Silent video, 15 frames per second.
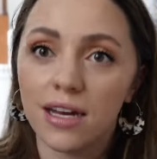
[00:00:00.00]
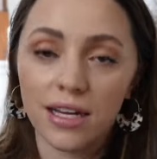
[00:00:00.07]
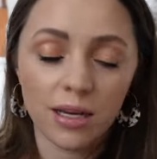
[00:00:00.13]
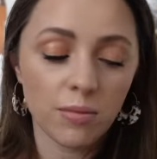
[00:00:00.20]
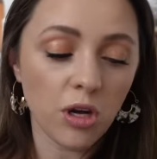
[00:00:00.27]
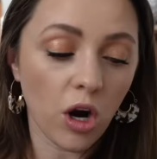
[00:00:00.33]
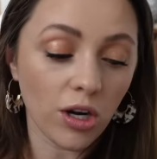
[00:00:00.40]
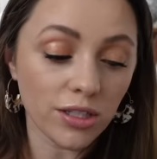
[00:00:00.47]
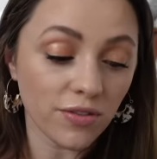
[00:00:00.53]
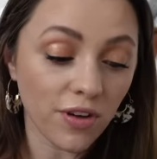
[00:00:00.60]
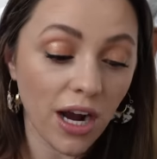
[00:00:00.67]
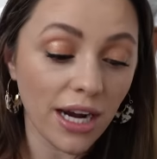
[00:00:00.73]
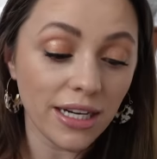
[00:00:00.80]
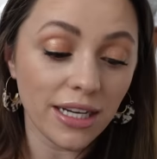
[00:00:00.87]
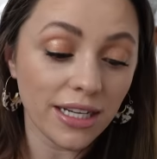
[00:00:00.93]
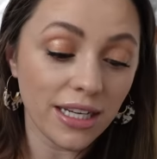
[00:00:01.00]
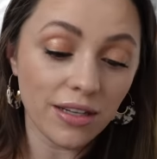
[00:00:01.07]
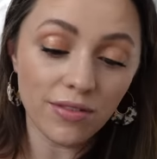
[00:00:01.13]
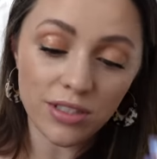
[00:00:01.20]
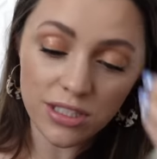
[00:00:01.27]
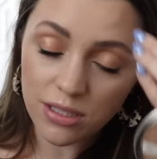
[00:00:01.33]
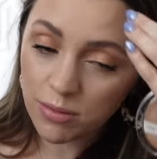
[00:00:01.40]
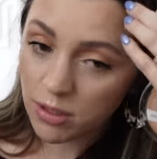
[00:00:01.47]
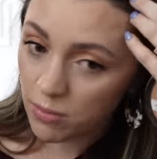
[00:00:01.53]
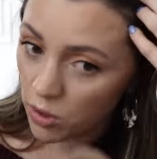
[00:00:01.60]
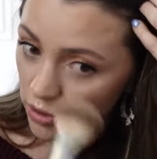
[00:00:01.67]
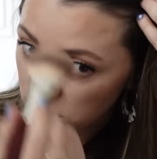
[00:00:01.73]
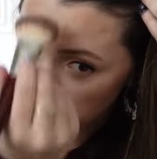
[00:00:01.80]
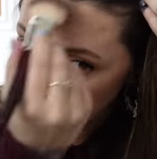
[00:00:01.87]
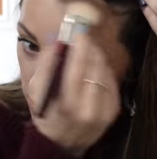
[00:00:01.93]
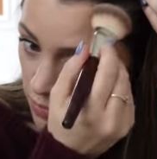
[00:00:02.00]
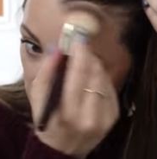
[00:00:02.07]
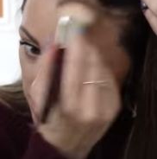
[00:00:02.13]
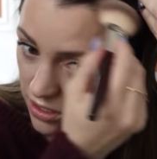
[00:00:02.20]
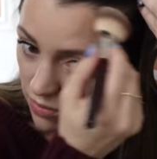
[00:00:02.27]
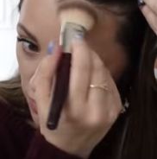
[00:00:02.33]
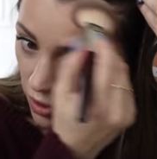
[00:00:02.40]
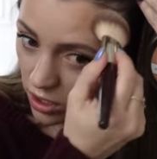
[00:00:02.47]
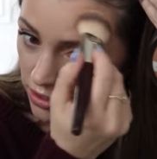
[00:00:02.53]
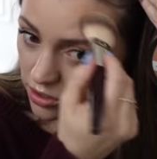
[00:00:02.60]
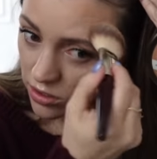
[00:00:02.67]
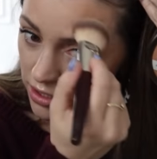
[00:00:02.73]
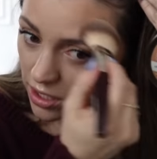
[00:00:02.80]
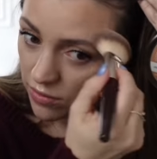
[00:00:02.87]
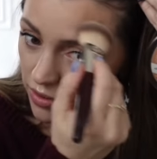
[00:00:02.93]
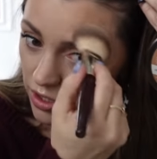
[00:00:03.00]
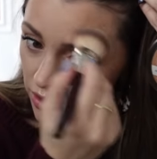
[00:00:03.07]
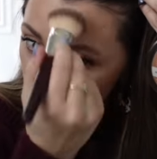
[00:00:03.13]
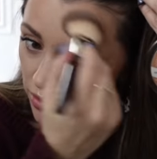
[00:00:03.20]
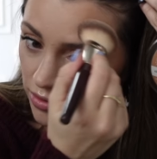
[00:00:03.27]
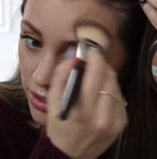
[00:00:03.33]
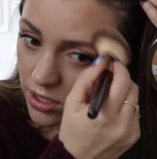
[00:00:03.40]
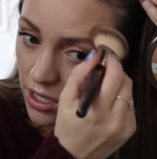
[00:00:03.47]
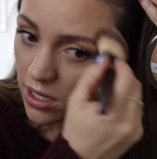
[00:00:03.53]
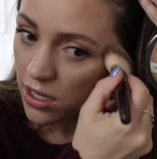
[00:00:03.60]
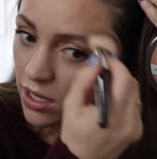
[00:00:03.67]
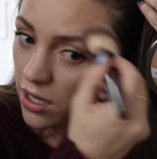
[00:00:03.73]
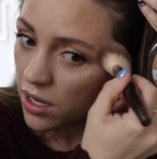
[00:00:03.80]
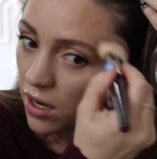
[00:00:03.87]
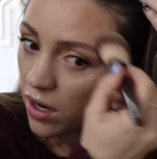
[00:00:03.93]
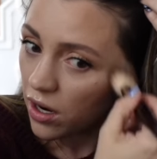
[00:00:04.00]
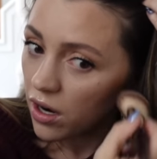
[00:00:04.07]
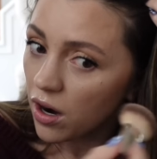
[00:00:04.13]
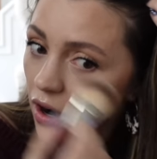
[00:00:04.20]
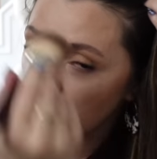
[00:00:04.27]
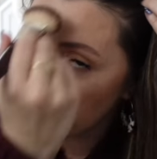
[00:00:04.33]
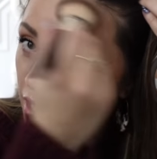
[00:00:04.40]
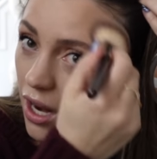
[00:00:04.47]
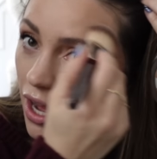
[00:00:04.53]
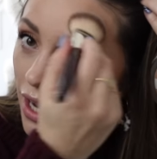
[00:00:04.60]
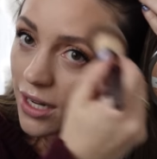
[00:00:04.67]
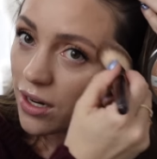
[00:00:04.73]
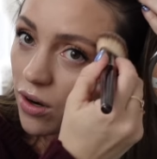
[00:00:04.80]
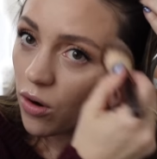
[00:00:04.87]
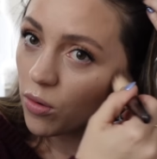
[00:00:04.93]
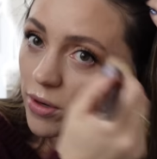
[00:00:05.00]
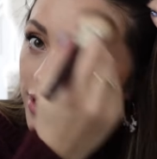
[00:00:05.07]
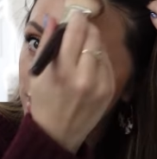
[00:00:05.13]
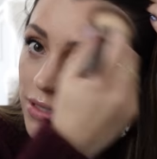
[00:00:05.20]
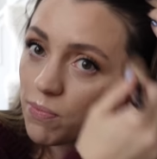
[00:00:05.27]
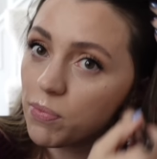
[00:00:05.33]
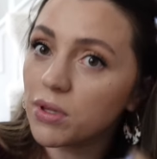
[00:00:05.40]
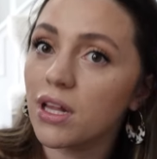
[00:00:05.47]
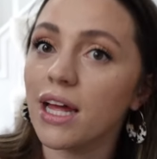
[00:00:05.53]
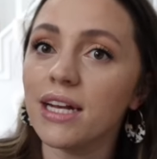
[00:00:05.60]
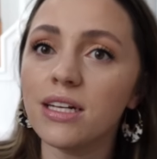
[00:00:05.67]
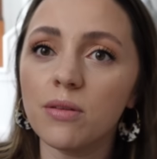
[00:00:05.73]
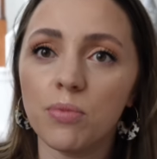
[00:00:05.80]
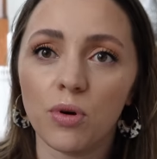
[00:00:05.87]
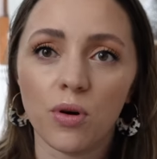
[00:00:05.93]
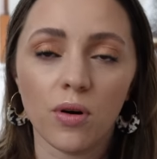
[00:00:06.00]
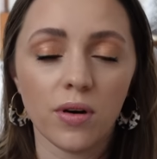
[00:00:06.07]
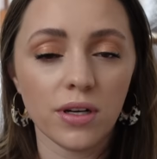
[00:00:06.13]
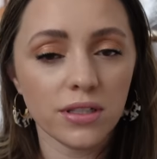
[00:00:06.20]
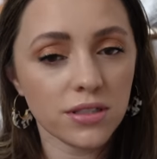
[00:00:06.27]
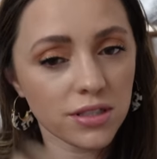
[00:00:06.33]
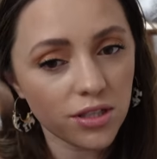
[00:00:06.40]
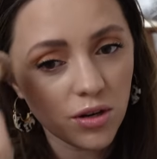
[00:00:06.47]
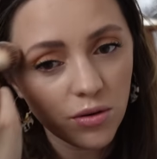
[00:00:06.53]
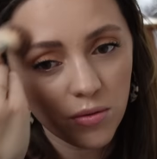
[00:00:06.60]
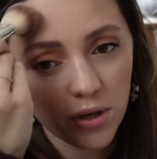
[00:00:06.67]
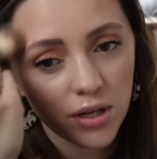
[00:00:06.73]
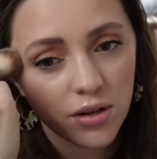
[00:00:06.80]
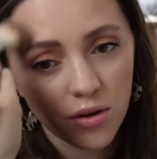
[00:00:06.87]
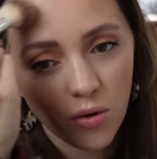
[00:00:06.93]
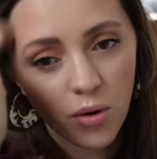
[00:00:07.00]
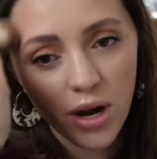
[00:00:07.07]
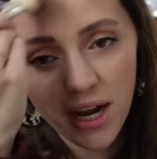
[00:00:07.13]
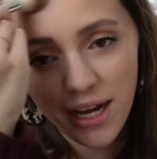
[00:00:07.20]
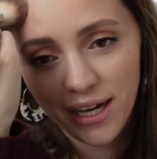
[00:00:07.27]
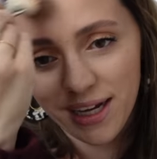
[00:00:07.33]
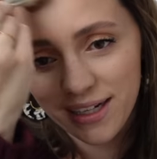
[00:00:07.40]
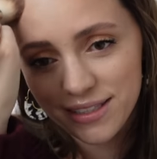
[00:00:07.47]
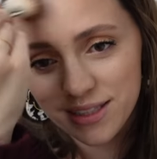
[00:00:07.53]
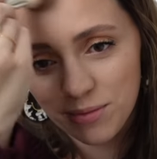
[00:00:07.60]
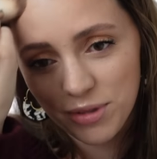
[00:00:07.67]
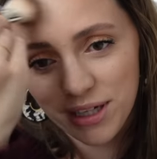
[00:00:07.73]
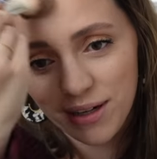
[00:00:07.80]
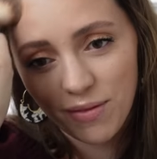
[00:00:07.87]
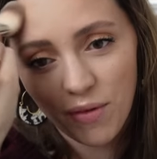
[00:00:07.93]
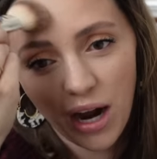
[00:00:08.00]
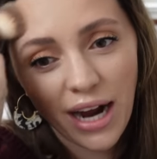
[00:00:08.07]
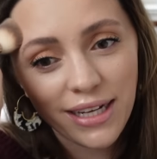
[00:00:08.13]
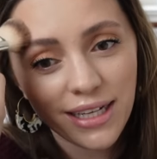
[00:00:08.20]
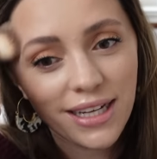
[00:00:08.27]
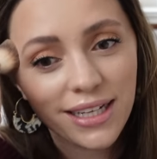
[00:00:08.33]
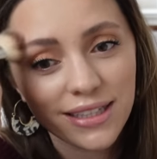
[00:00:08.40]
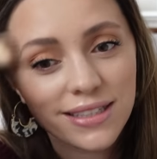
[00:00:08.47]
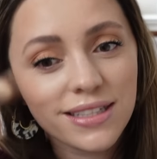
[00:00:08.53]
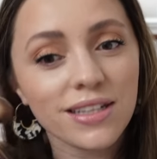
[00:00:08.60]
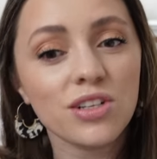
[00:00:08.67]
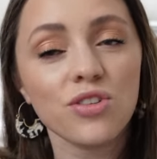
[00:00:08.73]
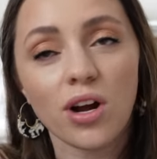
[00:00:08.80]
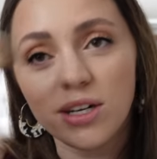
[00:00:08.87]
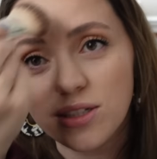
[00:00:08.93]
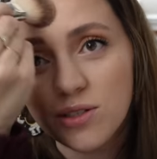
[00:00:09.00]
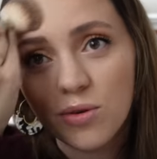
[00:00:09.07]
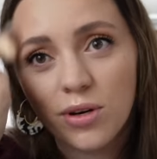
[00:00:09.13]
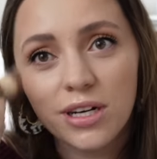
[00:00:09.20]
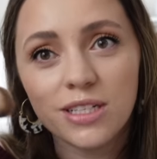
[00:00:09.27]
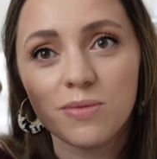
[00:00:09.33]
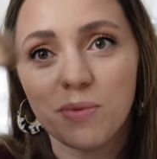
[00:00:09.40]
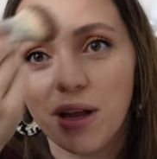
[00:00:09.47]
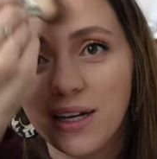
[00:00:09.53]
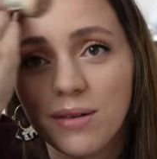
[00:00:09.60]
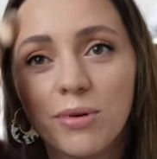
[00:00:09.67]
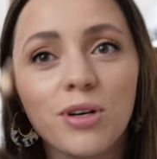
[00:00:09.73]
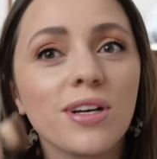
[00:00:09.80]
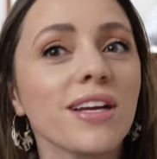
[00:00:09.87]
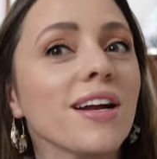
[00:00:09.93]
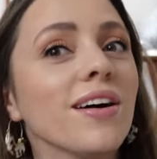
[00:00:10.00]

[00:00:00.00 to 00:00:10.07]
can be hard to find. And even some of the most expensive bronzers I've used are not always blendable. And so annoying. So I'm like, I can get this at the drugstore and it's blendable, you